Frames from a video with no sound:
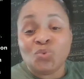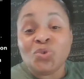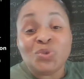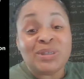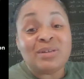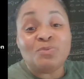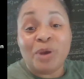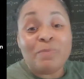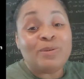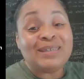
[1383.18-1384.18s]
Jerusalem
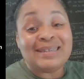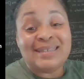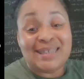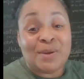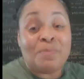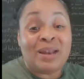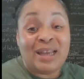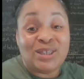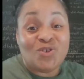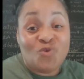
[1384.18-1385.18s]
represents the
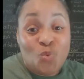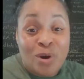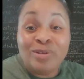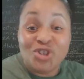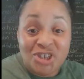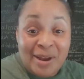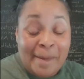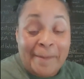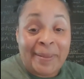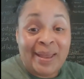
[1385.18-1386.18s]
place of
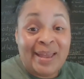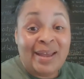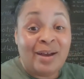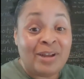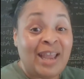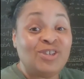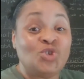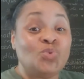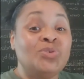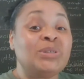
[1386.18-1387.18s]
worship. Okay,
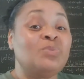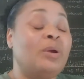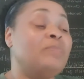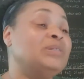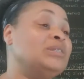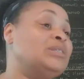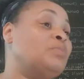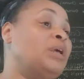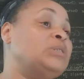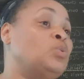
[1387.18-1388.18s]
Jerusalem represents
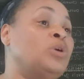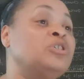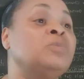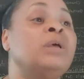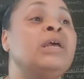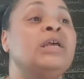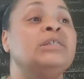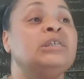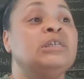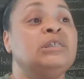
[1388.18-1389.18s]
the place of worship.
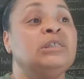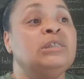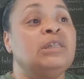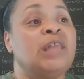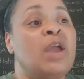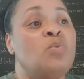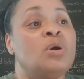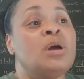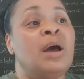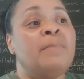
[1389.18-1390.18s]
It says, They
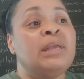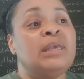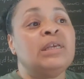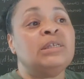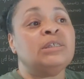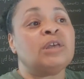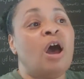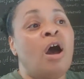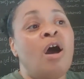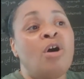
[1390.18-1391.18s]
will come against
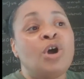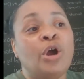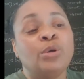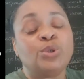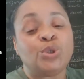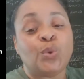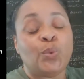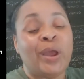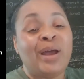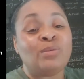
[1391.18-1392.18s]
all her
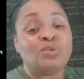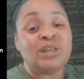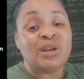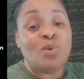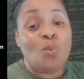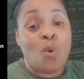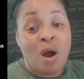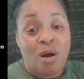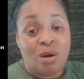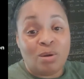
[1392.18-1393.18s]
surrounding
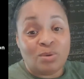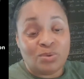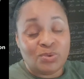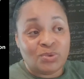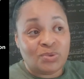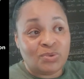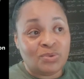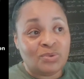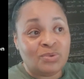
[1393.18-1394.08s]
walls.